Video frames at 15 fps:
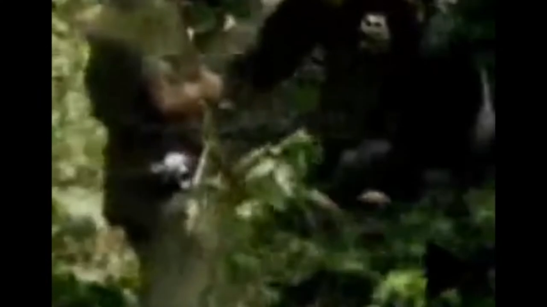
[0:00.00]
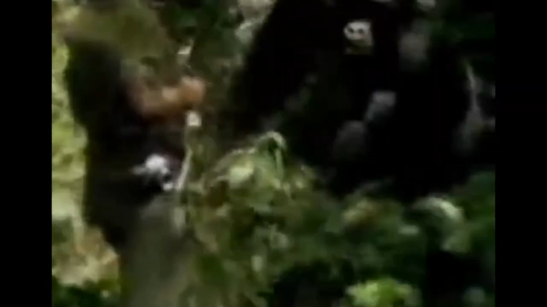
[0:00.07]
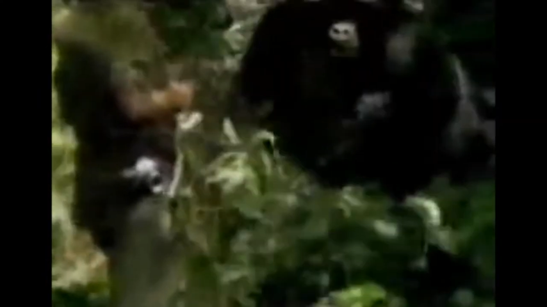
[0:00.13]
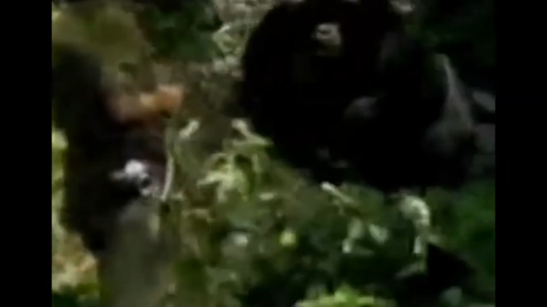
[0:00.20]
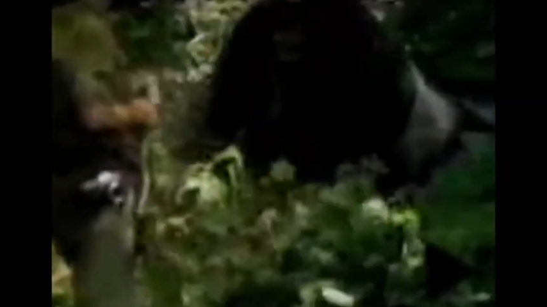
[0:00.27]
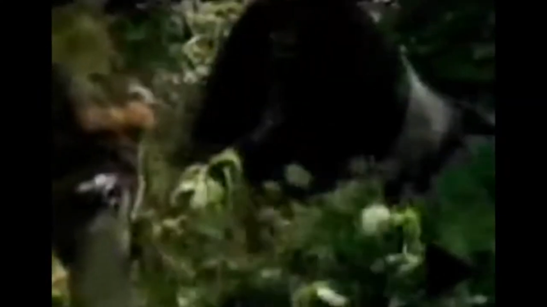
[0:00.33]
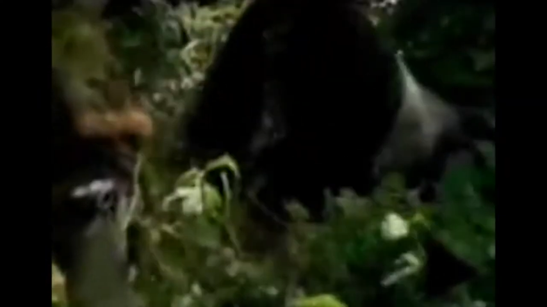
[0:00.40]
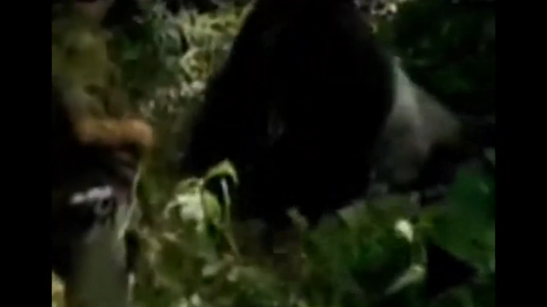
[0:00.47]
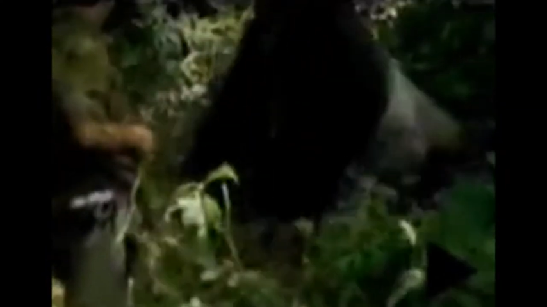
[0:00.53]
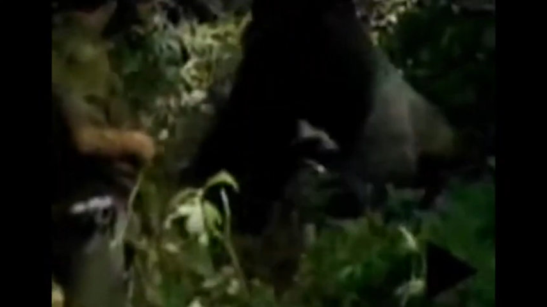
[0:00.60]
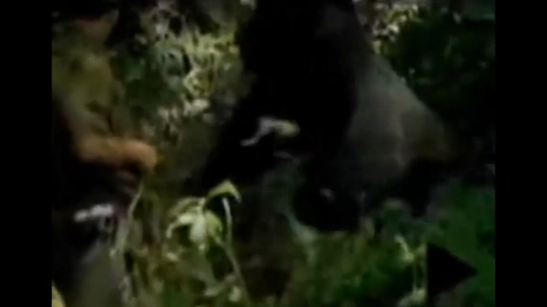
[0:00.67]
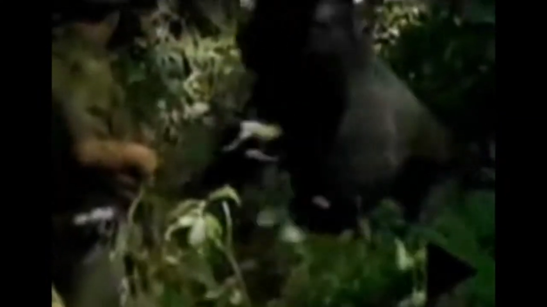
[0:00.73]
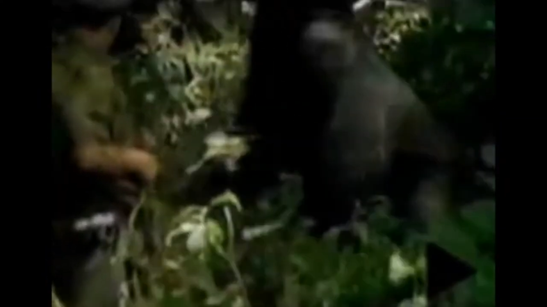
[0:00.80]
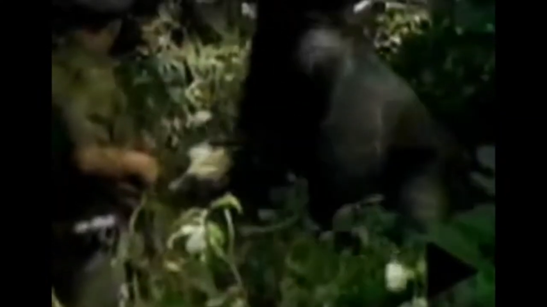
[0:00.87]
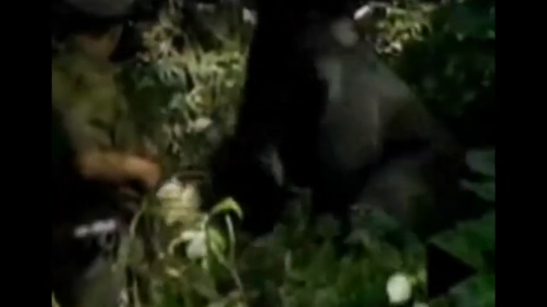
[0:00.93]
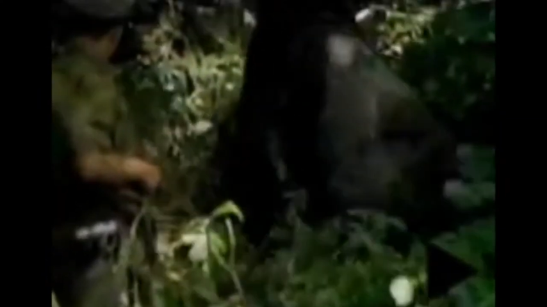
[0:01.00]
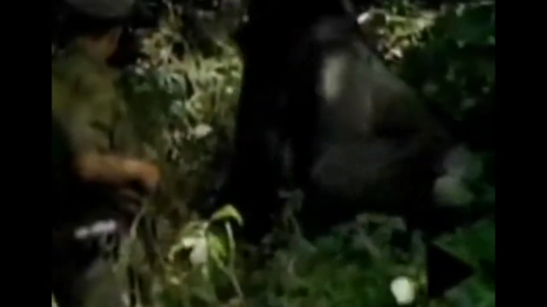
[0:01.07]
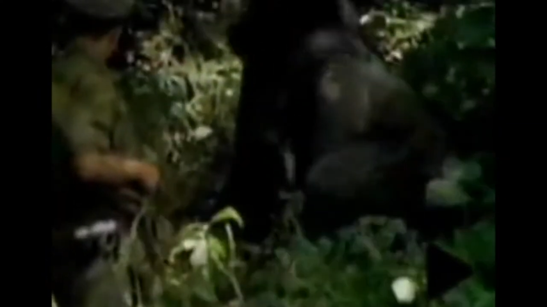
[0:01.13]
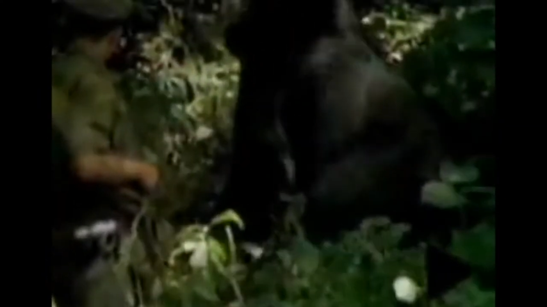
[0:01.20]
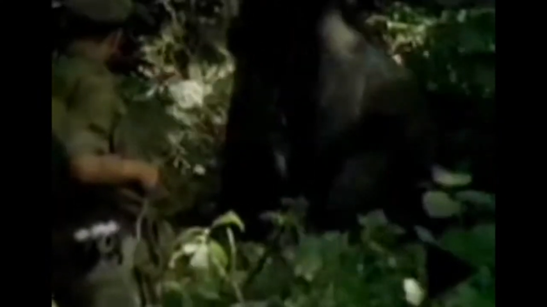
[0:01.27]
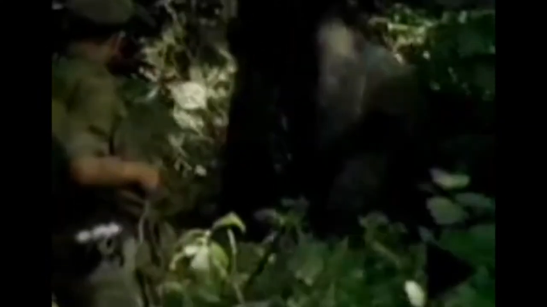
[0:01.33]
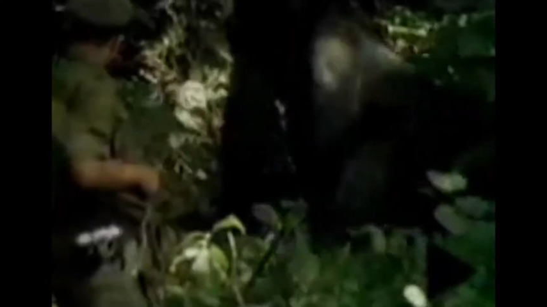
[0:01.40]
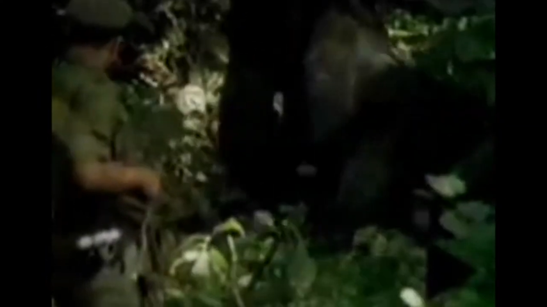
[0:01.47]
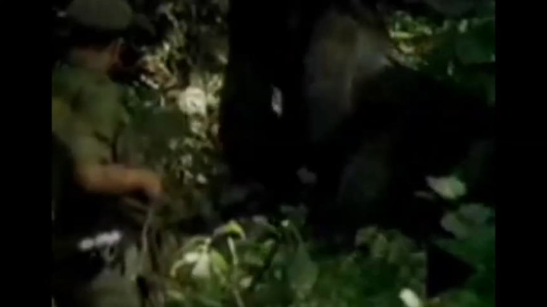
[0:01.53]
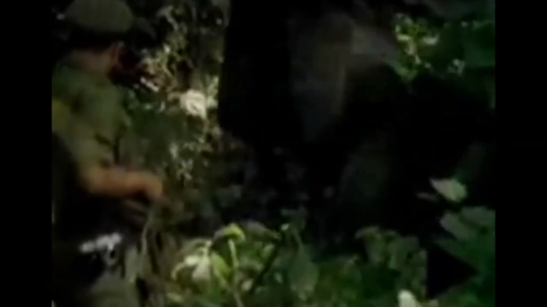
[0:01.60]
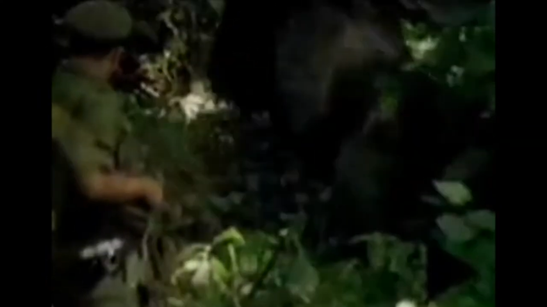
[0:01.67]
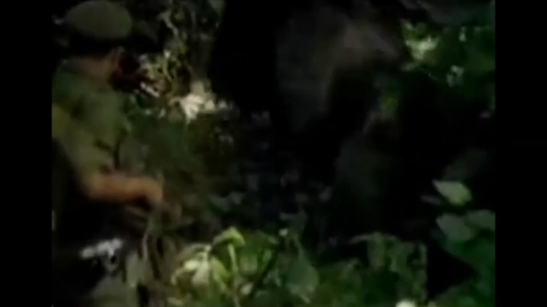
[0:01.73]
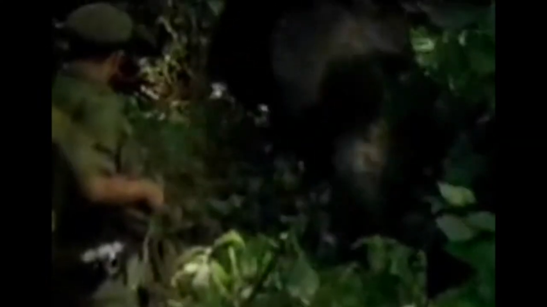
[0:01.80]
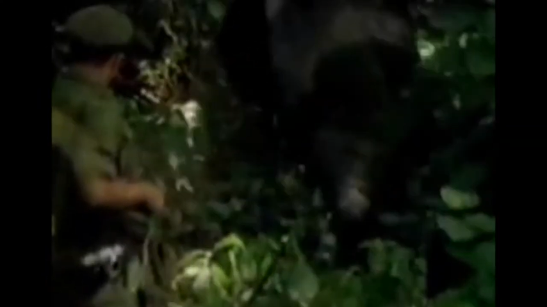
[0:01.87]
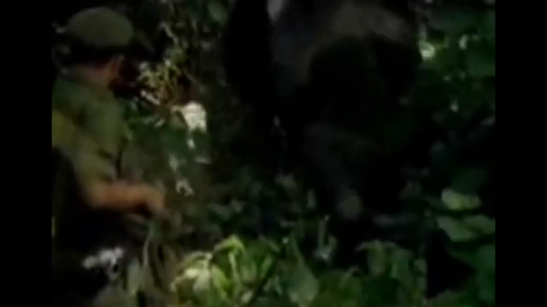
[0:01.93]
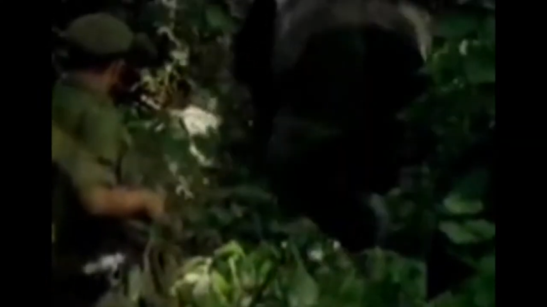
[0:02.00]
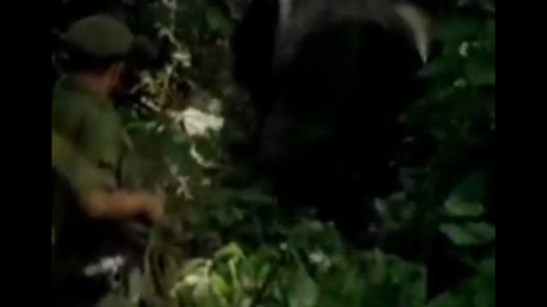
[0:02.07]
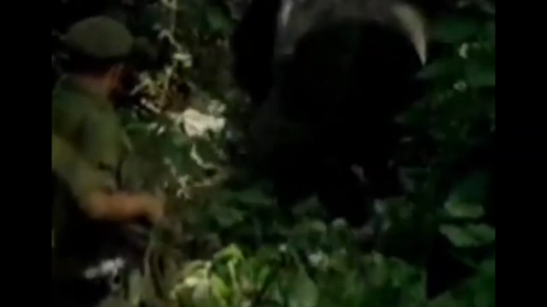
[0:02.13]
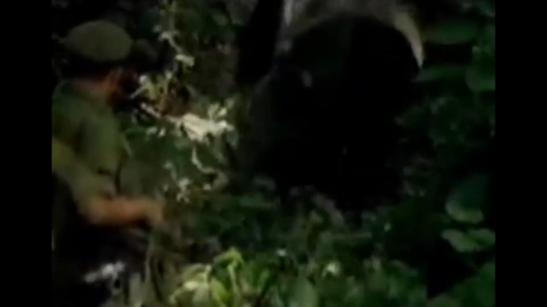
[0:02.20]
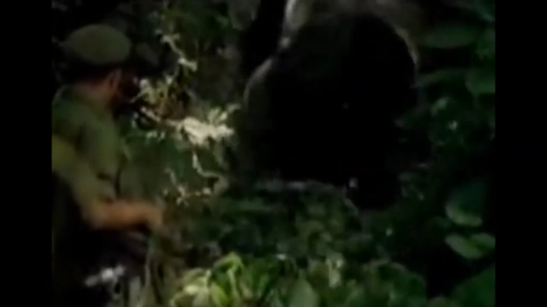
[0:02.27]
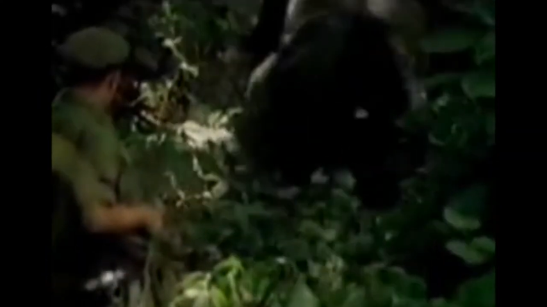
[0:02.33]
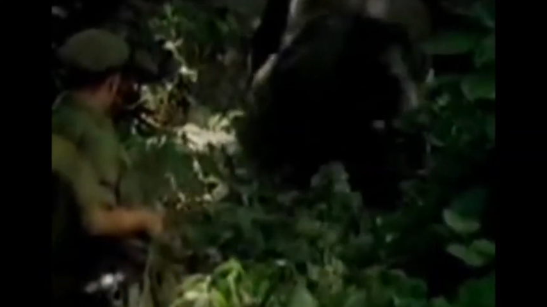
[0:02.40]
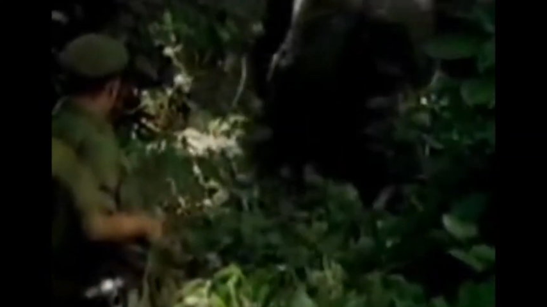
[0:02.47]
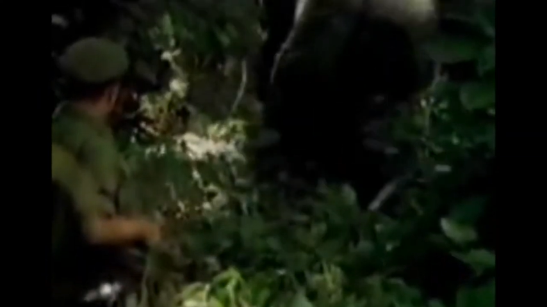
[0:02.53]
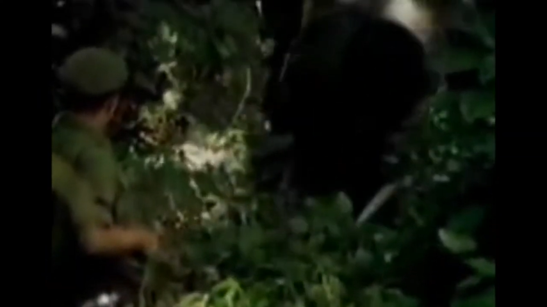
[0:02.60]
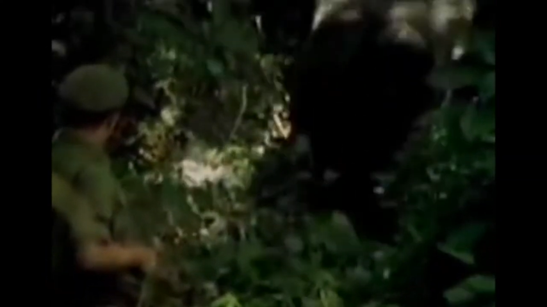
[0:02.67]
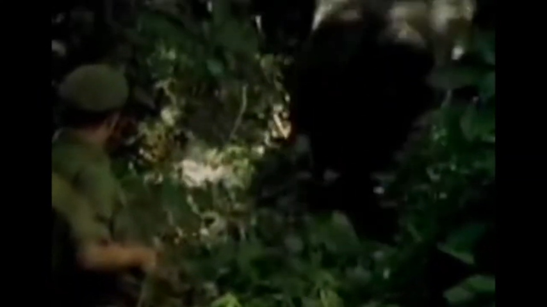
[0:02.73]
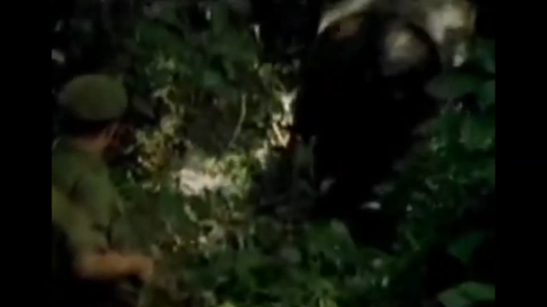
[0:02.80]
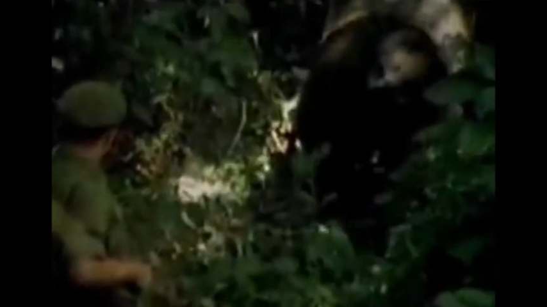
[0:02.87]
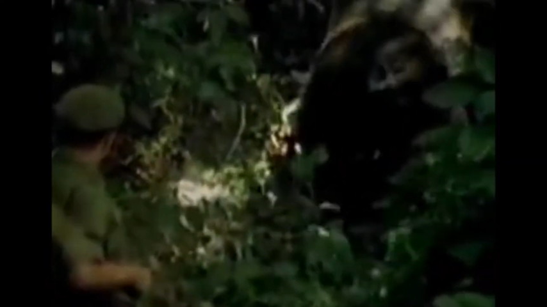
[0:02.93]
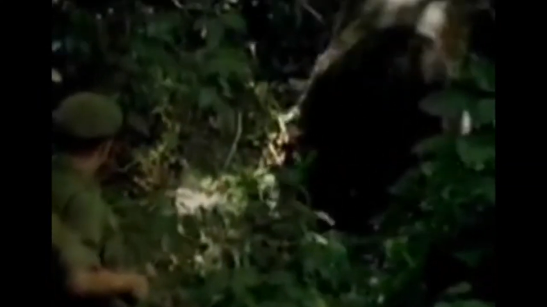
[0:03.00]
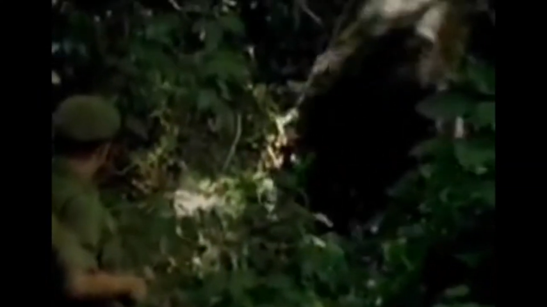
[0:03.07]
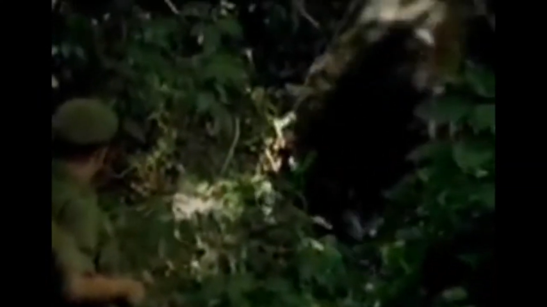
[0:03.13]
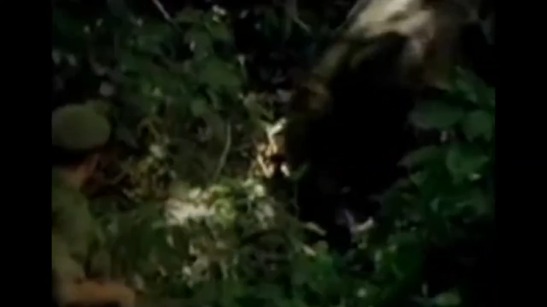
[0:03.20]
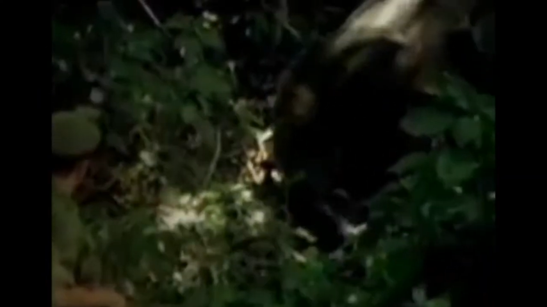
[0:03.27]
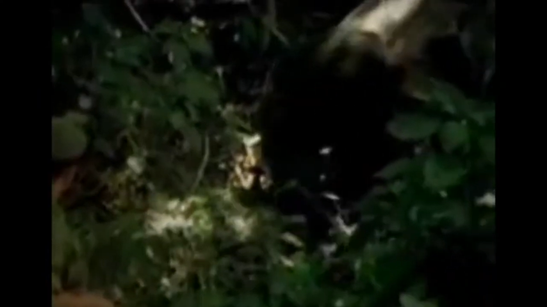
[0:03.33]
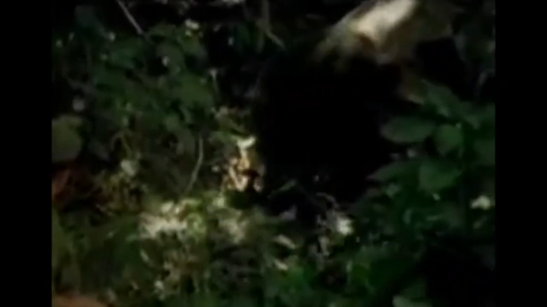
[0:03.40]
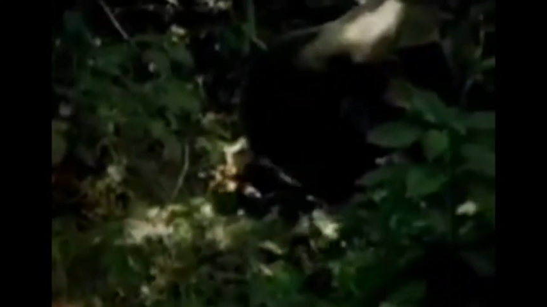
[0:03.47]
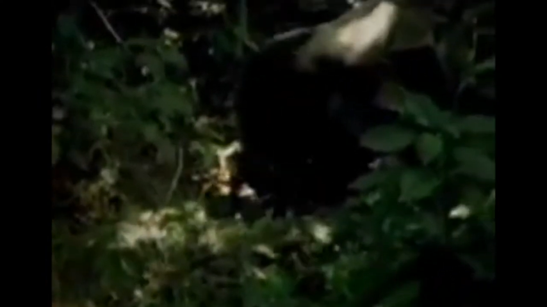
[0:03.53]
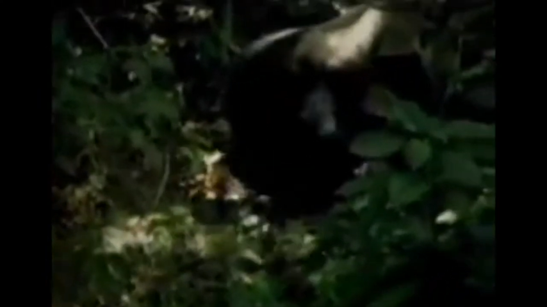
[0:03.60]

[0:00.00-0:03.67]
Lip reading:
[unreadable: no face in view]